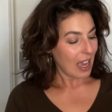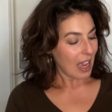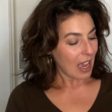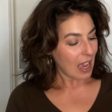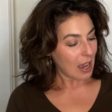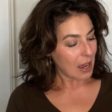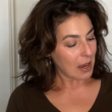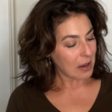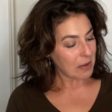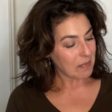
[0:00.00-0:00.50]

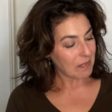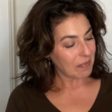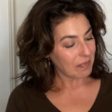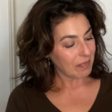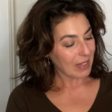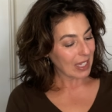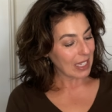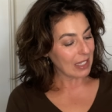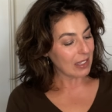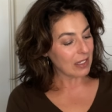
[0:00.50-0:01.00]

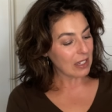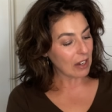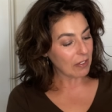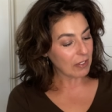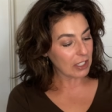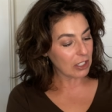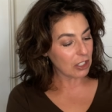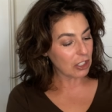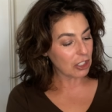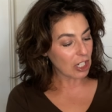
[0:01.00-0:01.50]
Um, it's
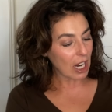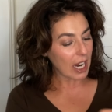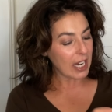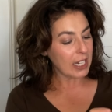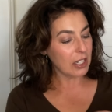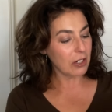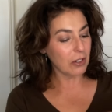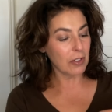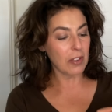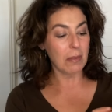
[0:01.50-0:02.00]
definitely
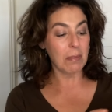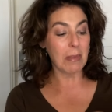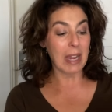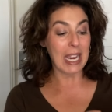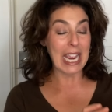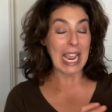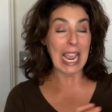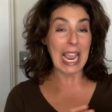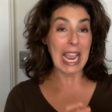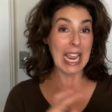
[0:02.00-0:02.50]
shinier than my
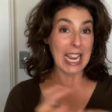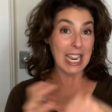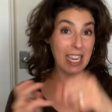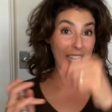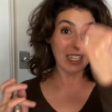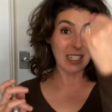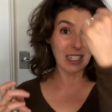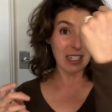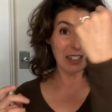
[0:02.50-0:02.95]
hand,